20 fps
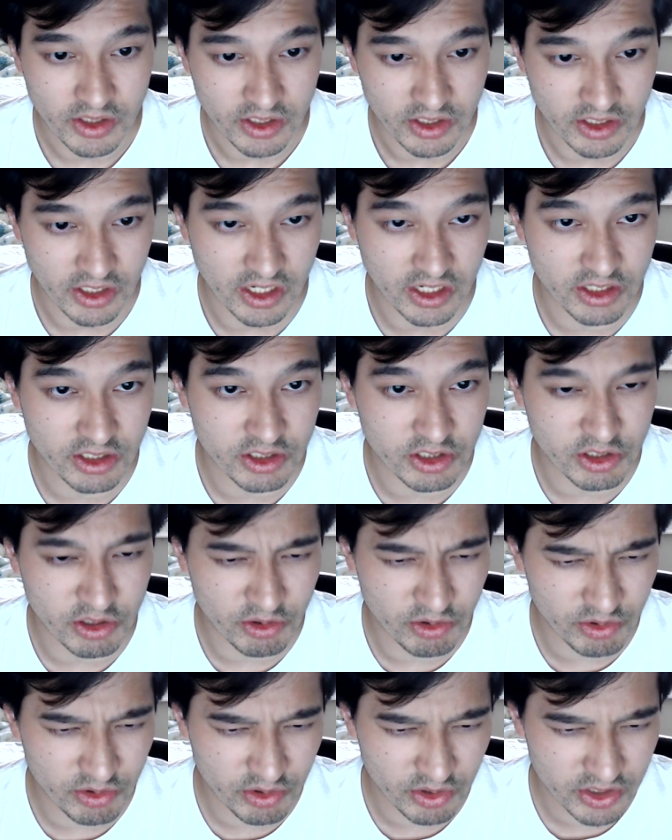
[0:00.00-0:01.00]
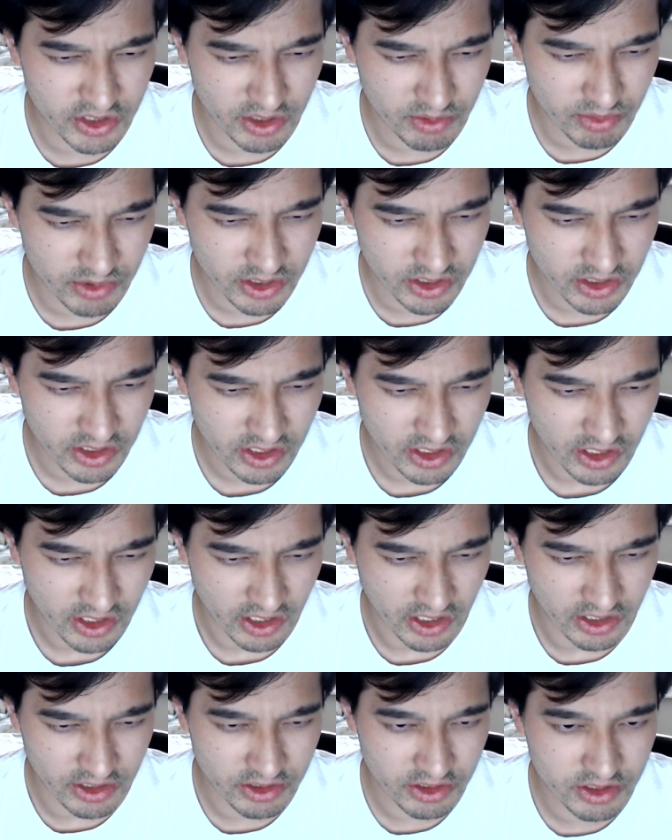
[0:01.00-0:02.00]
Young Soon or something?
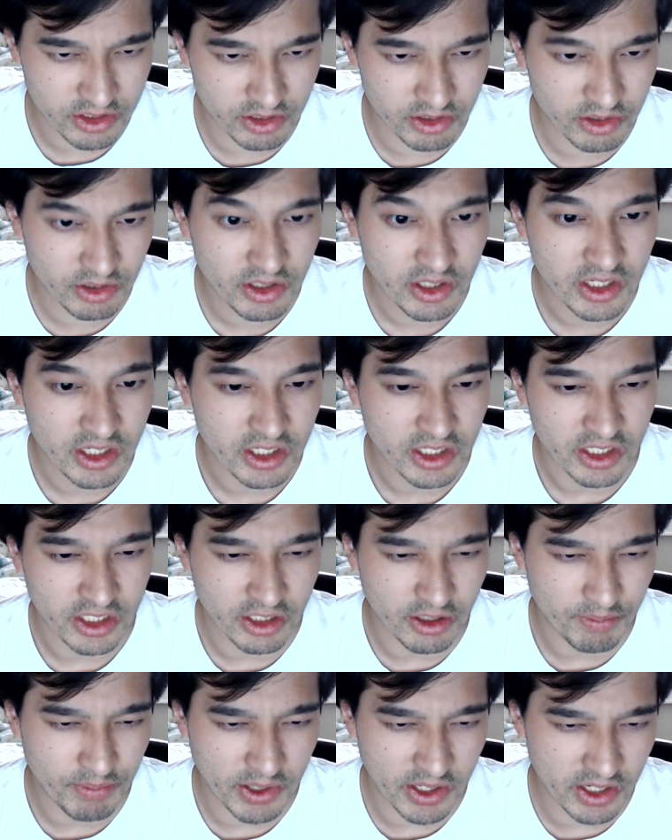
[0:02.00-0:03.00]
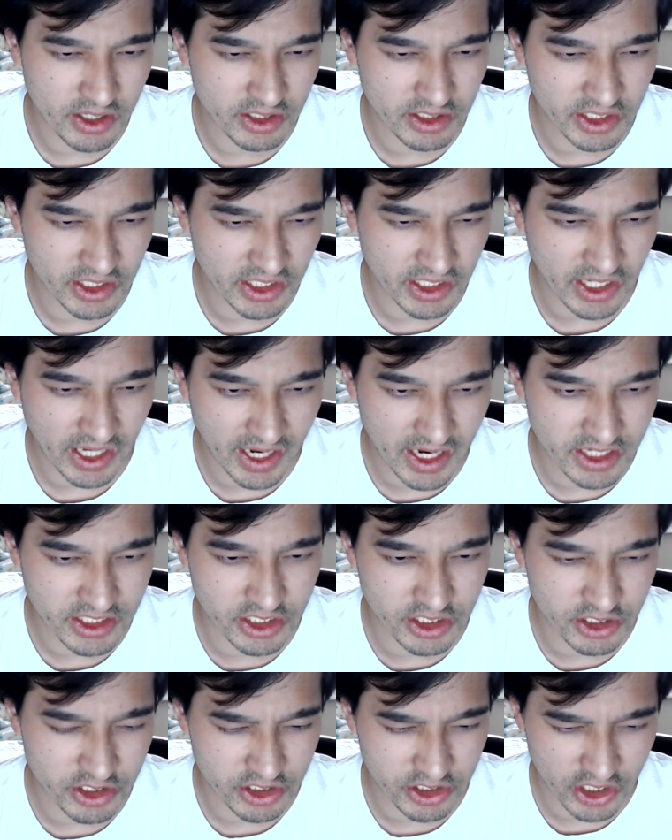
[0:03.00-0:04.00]
Hun Soon? He apparently has
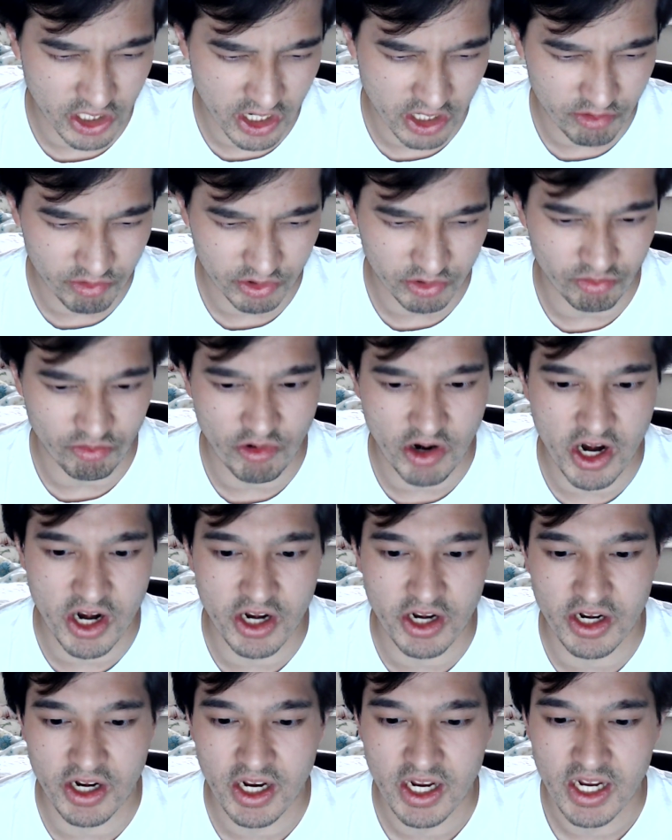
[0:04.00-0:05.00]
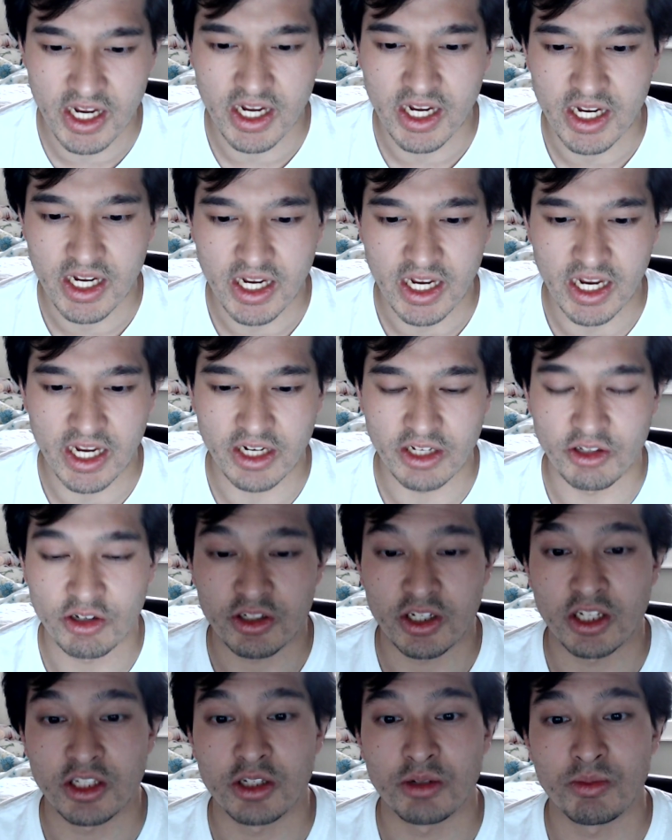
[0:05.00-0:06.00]
his talk with Ren, and it looks
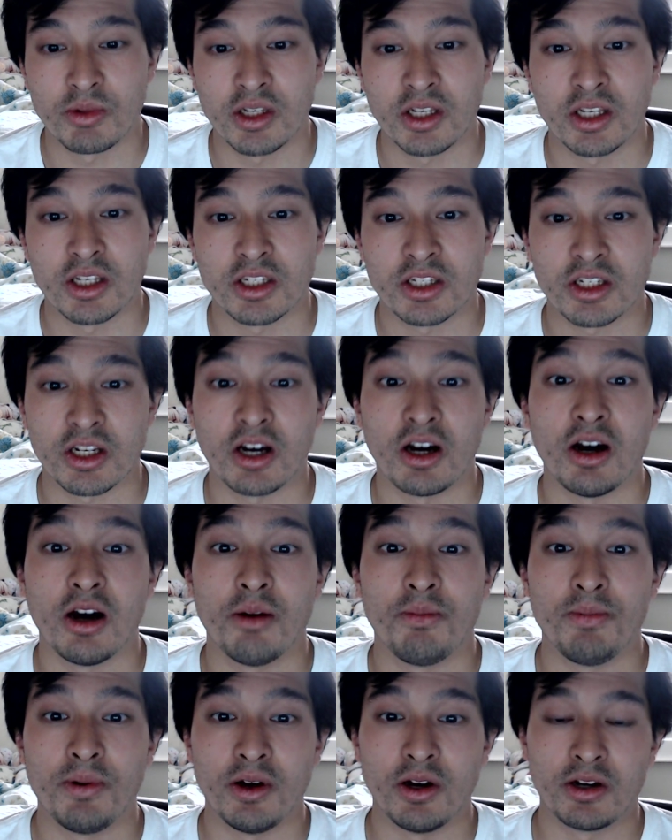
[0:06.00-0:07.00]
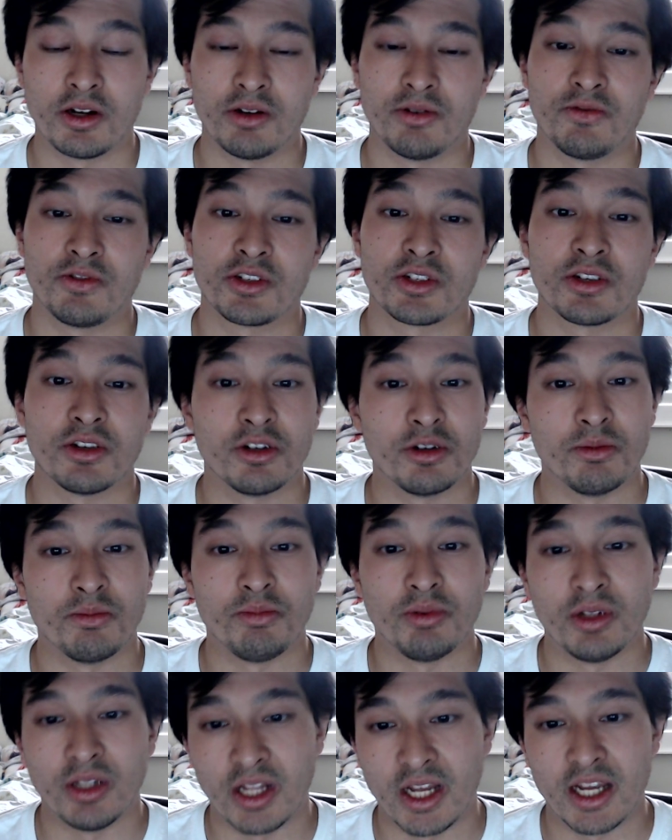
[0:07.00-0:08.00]
like to me it's all part of certain
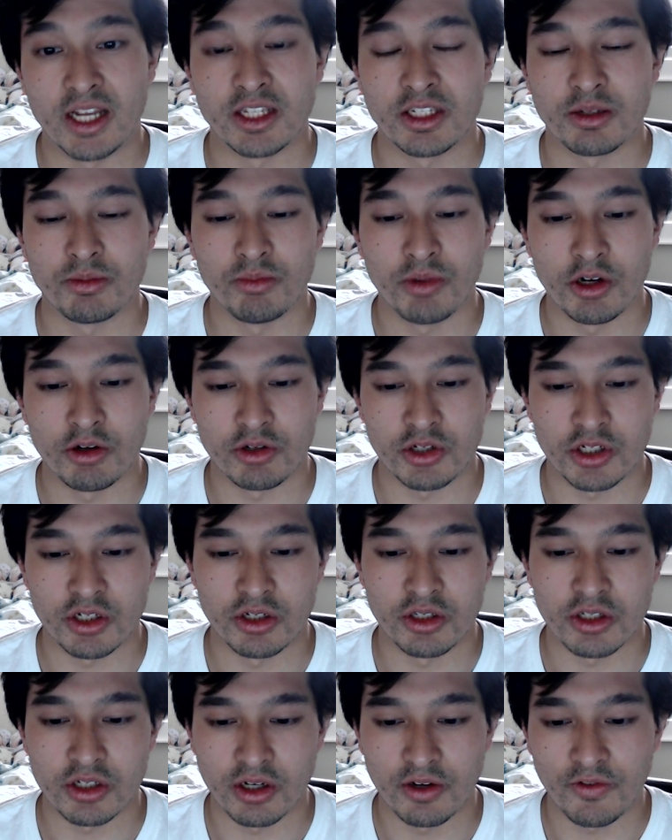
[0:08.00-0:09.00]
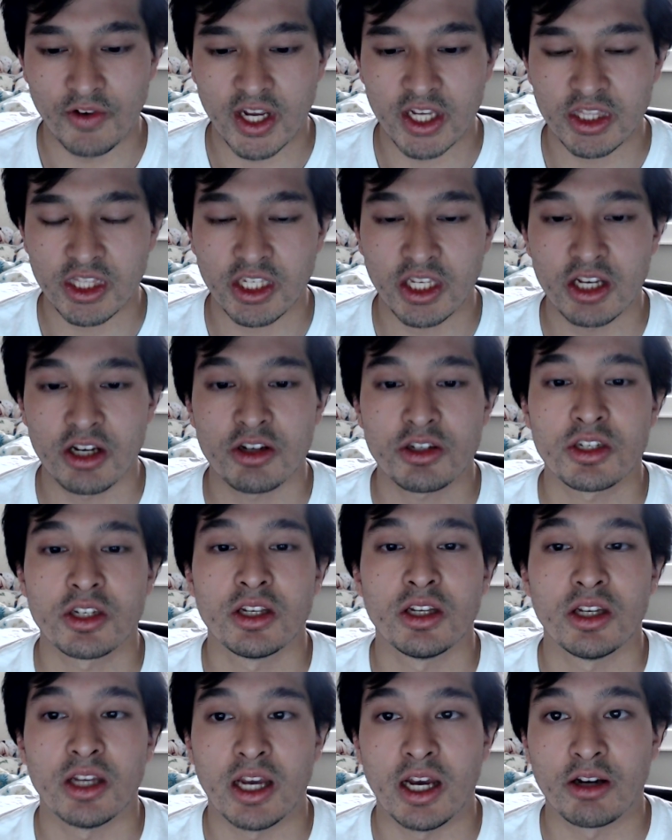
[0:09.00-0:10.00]
plans in motion. So if anything else,
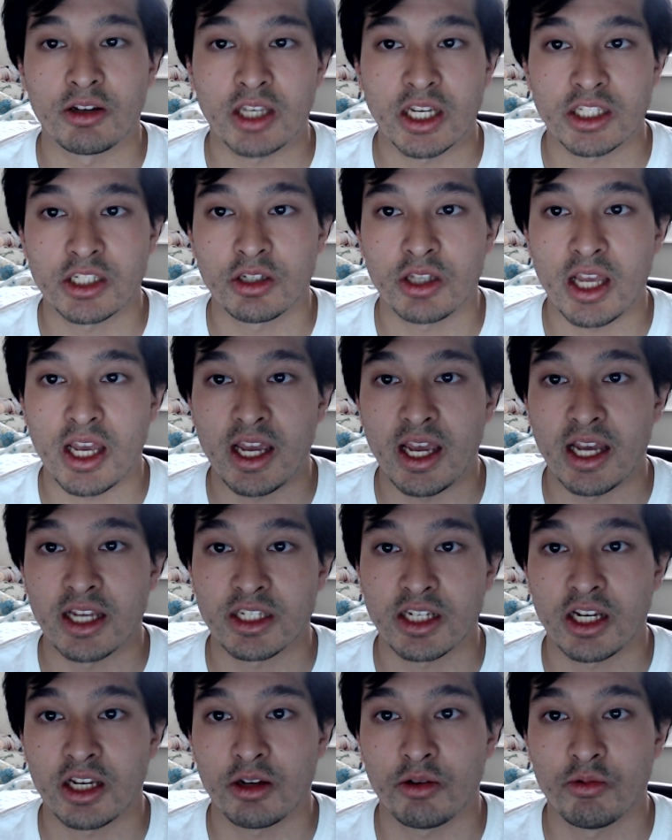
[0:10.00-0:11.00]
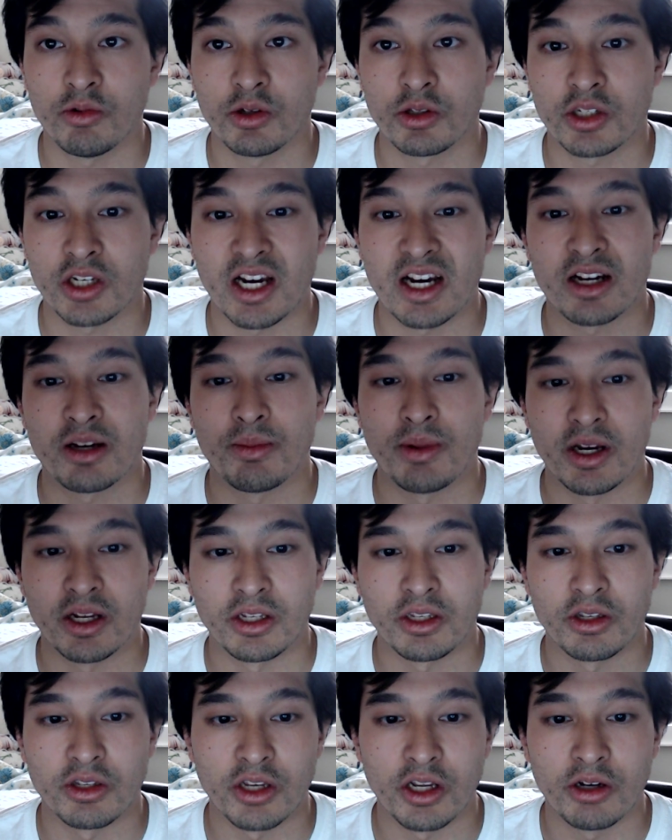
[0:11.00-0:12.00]
I'll get to that as I will talk about it,
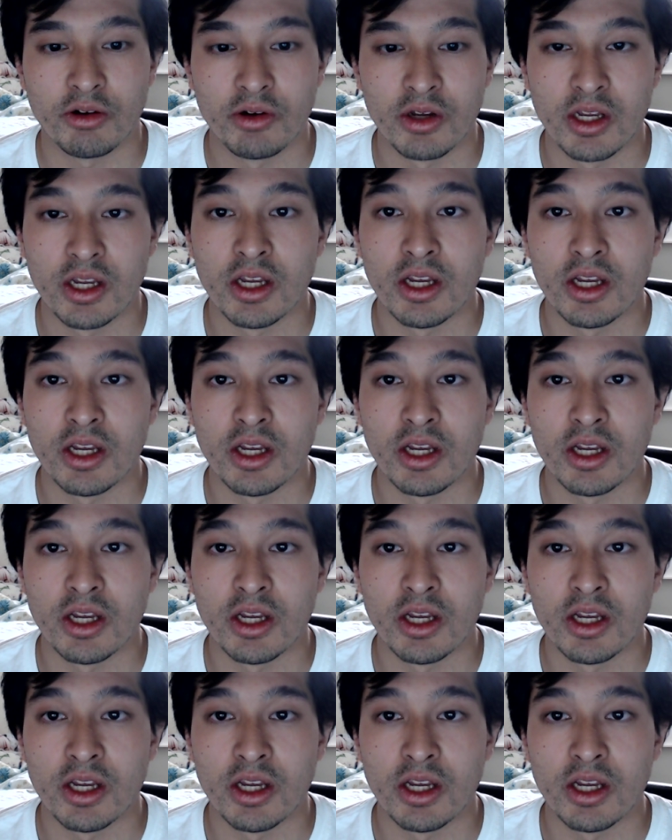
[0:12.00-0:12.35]
you know?